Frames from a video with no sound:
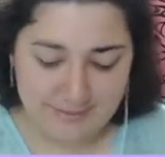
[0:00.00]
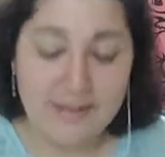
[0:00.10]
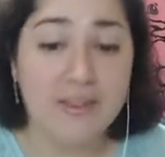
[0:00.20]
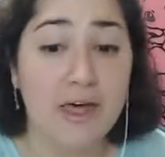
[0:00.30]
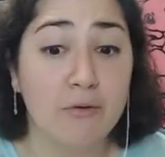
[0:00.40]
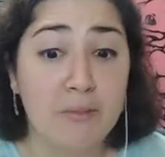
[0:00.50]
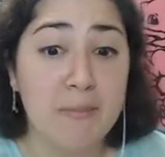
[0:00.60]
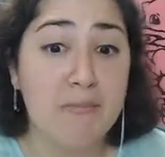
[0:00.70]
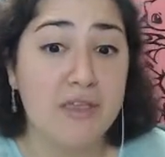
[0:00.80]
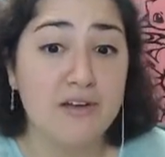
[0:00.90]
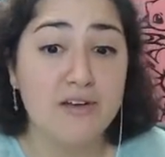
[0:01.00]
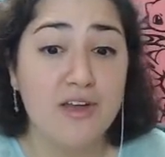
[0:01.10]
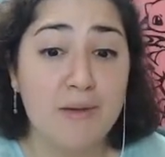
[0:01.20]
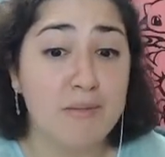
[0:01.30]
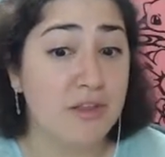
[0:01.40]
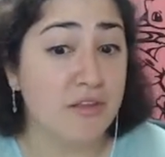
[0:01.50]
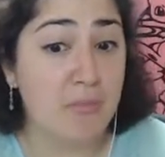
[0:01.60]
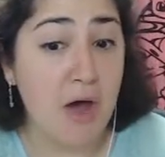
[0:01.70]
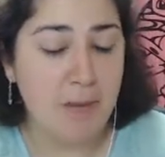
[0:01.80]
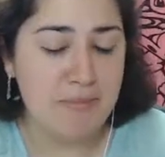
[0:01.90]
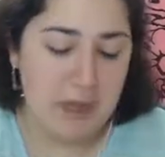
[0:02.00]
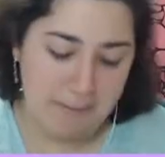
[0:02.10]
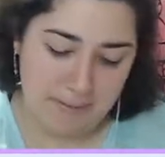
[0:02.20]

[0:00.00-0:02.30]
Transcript: That was my mother-in-law, Billy's mom. Yep.